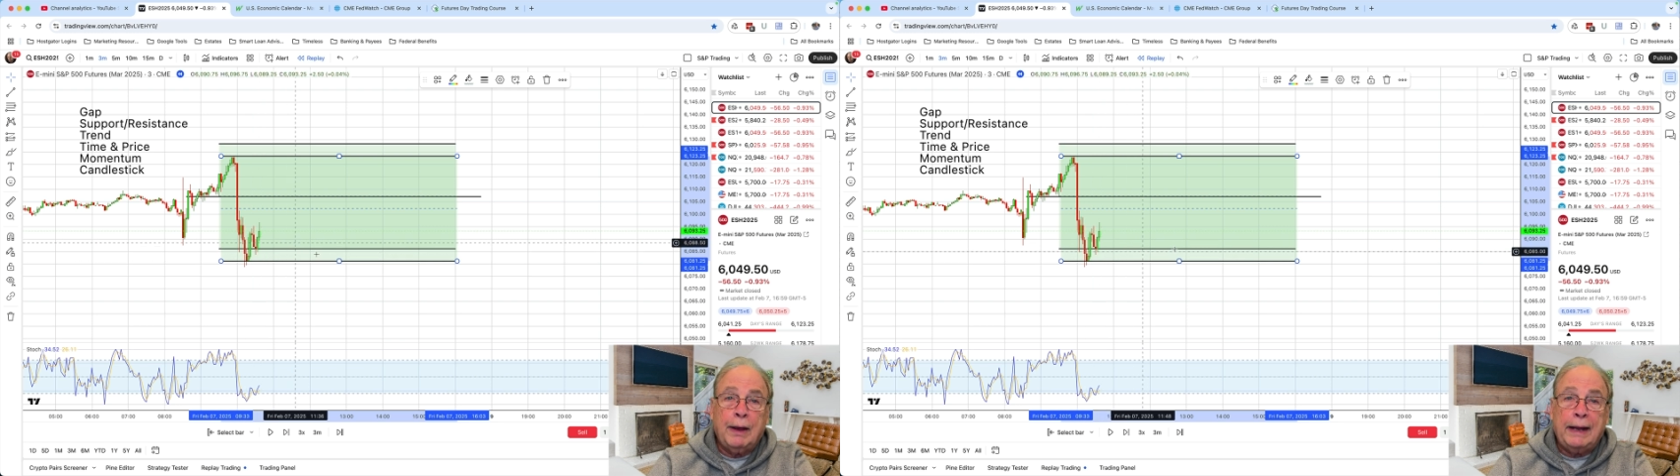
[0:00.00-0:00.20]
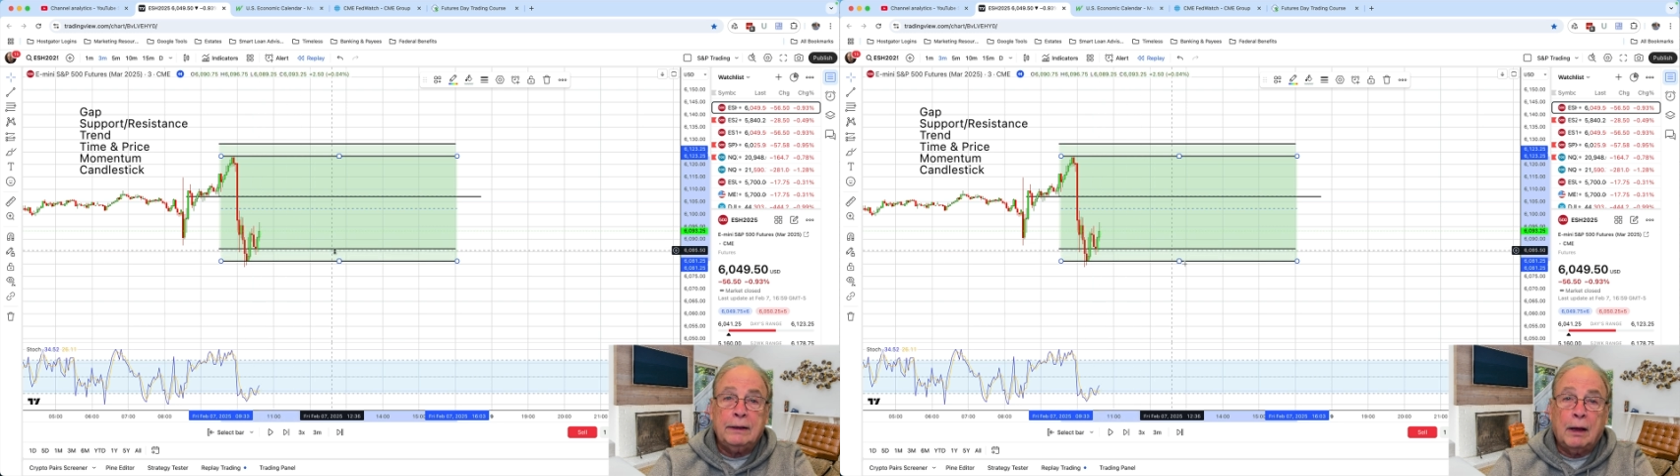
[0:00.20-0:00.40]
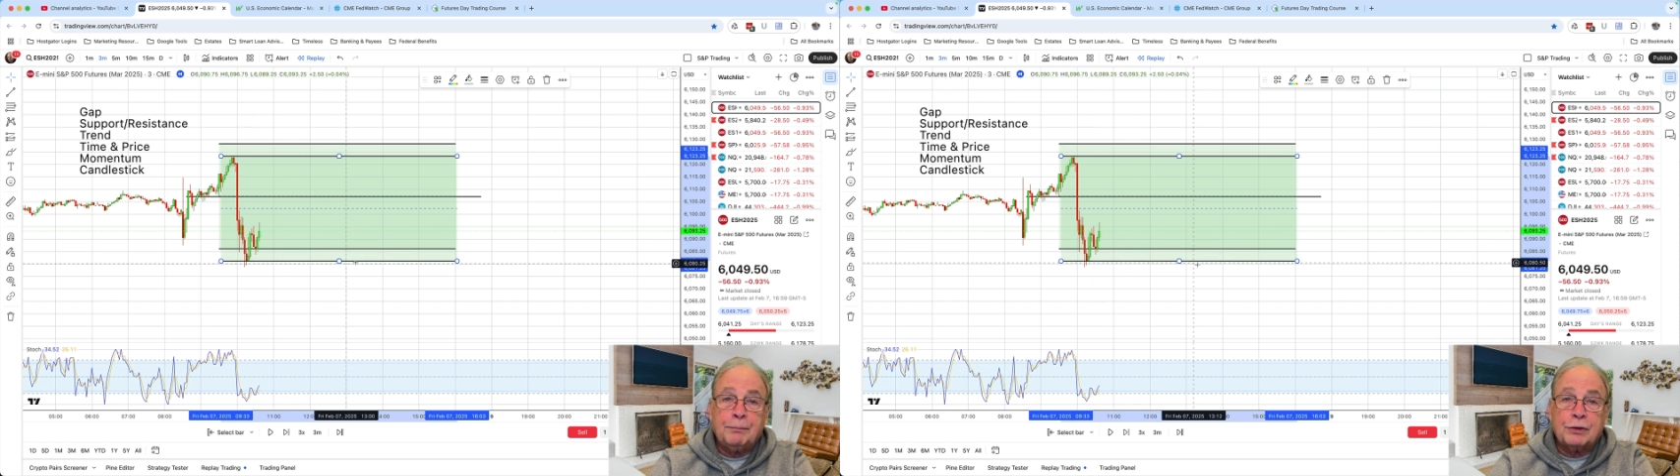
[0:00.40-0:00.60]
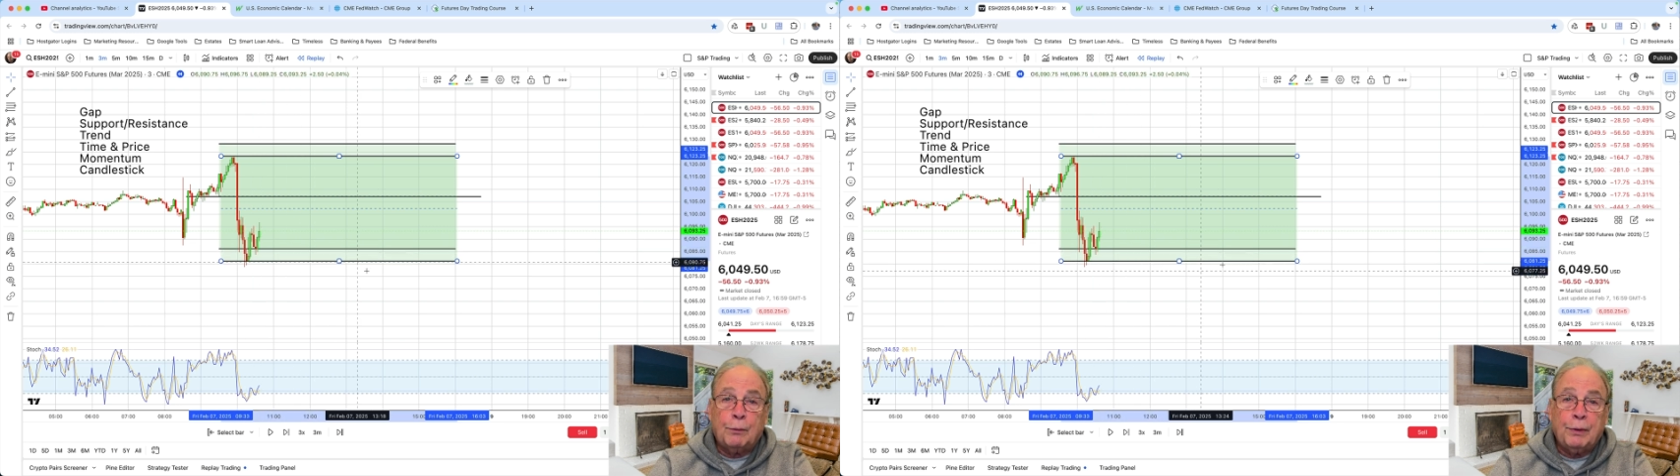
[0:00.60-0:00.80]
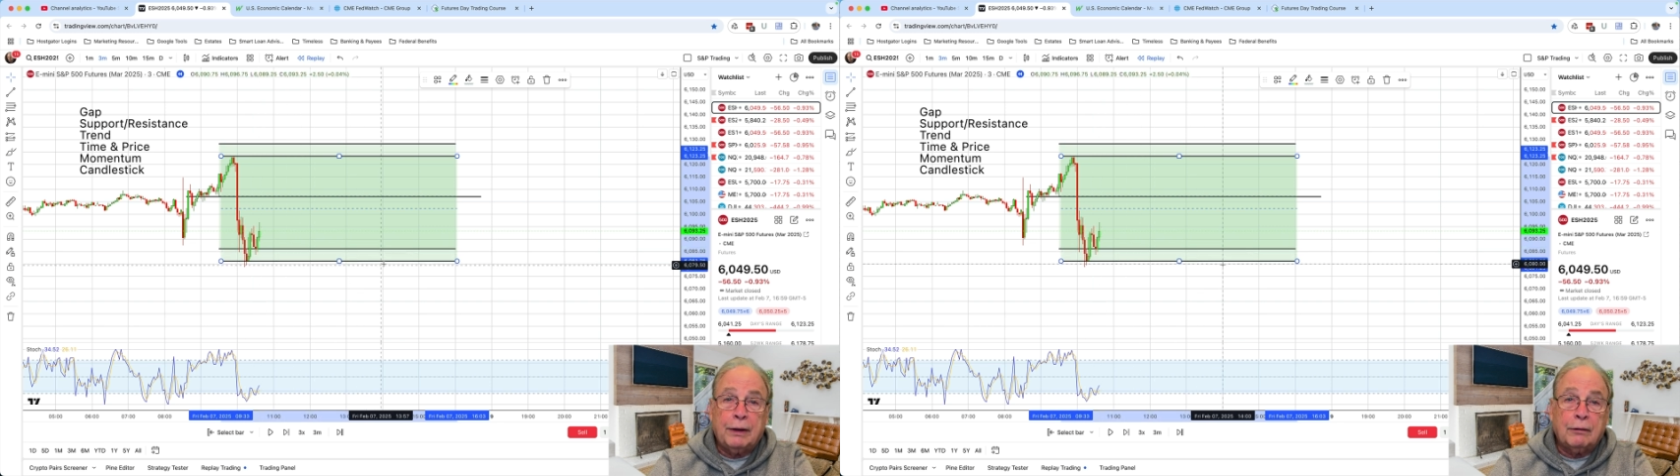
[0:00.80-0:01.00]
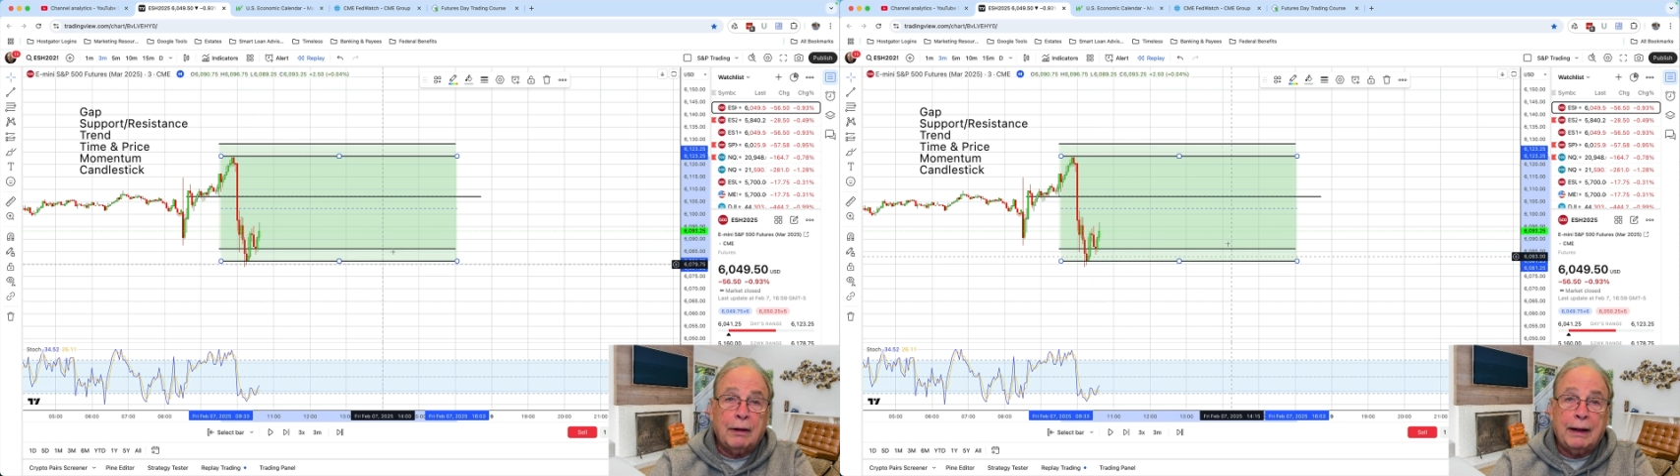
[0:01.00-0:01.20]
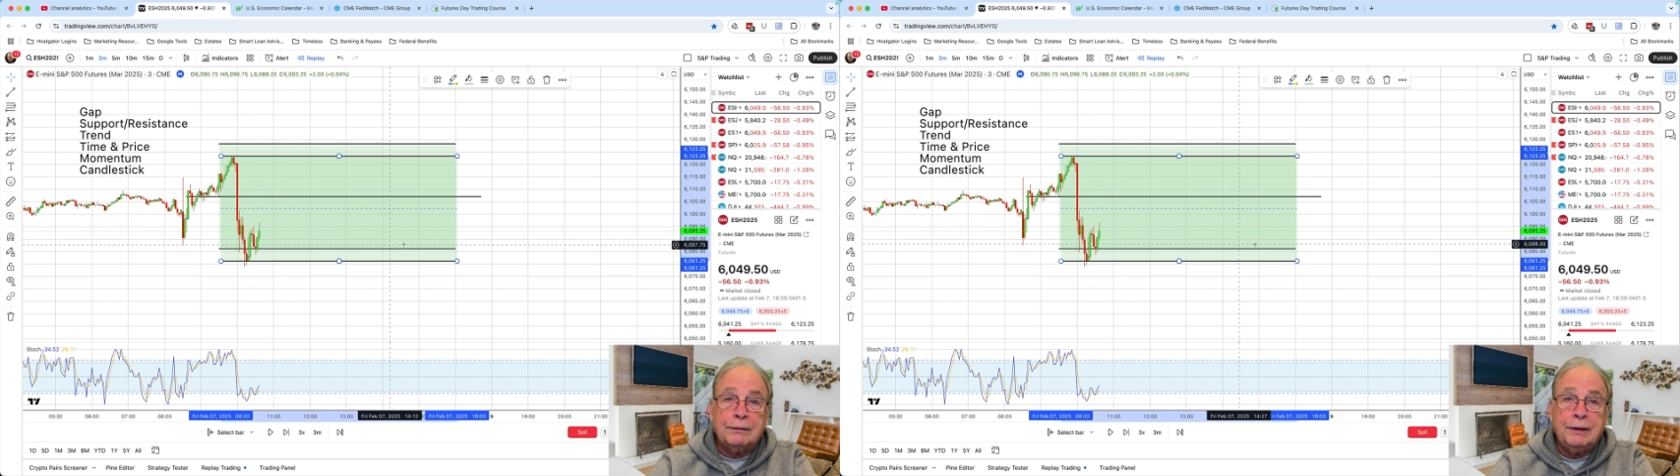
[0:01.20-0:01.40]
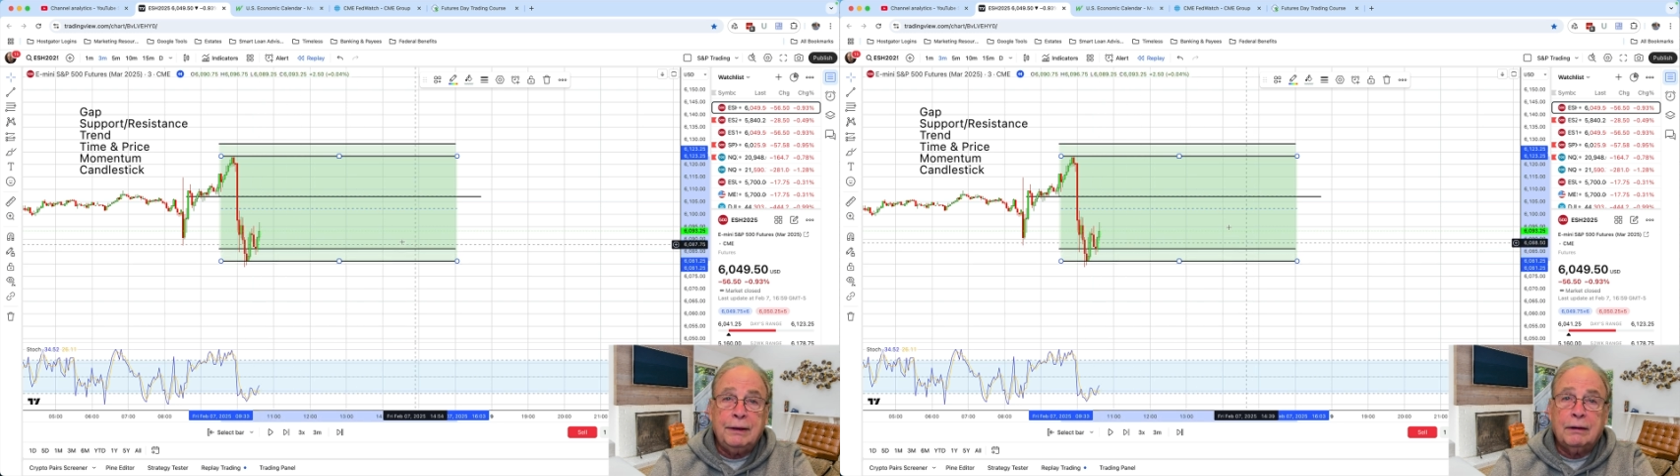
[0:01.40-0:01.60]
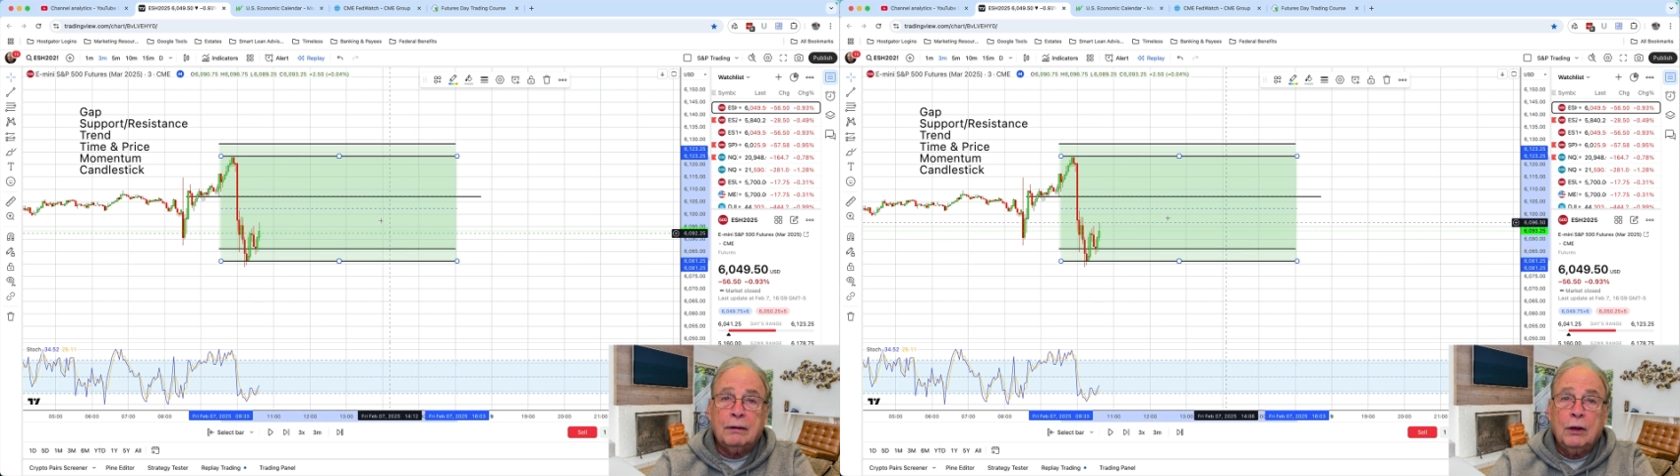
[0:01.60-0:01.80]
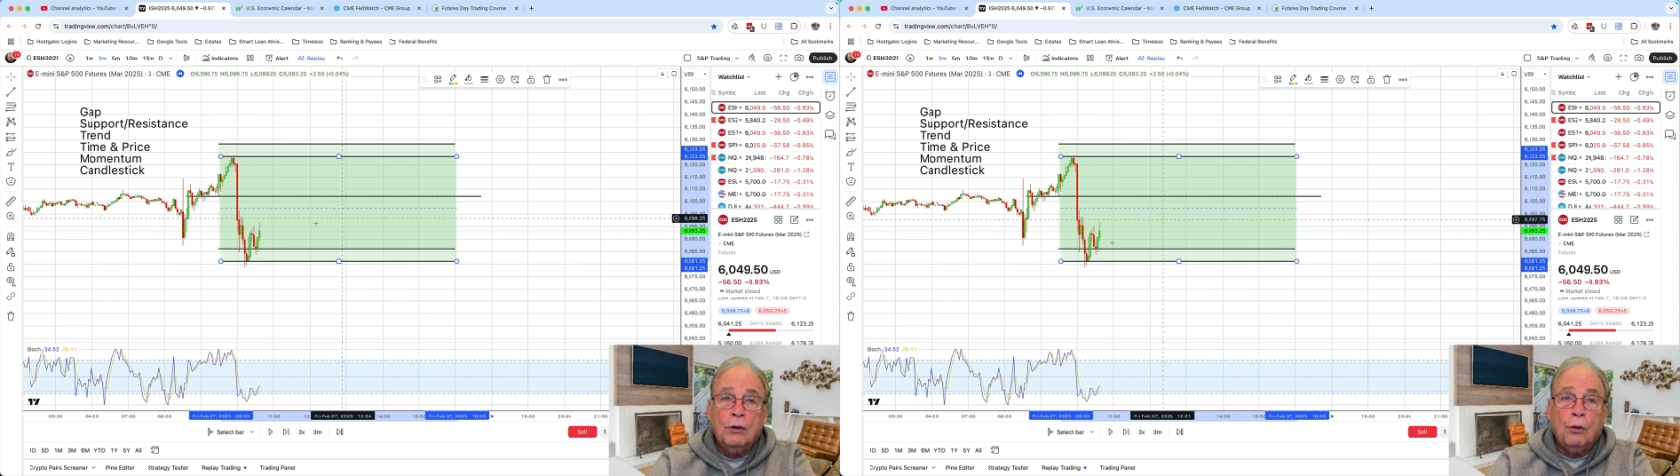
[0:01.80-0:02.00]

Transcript: end up somewhere around here,